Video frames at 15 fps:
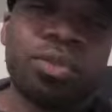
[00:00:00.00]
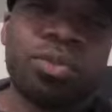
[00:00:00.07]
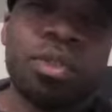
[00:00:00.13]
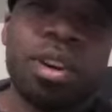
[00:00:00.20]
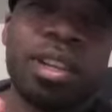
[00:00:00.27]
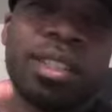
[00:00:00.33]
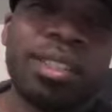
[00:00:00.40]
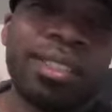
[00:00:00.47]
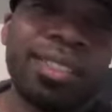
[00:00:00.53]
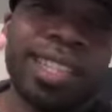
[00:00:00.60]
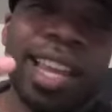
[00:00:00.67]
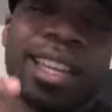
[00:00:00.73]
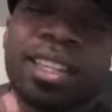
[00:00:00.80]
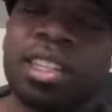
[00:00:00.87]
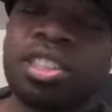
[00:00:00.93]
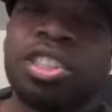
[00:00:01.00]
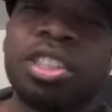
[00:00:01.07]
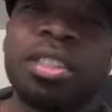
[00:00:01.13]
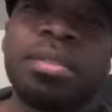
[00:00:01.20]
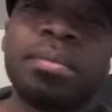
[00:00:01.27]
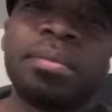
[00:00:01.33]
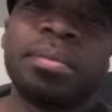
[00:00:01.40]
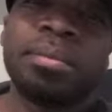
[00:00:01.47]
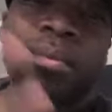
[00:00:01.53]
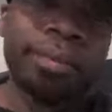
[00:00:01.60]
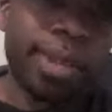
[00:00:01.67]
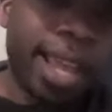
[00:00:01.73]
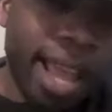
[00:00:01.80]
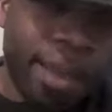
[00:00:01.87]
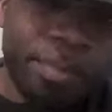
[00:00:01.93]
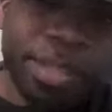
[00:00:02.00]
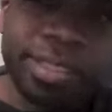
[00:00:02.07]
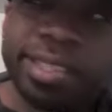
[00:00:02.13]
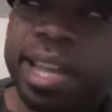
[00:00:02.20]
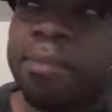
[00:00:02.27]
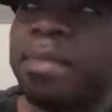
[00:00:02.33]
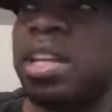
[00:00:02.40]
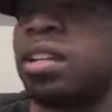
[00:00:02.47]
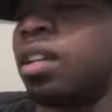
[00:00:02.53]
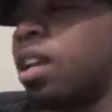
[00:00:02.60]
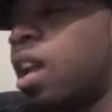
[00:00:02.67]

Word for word: One, Tek-Niktion, Epidemic,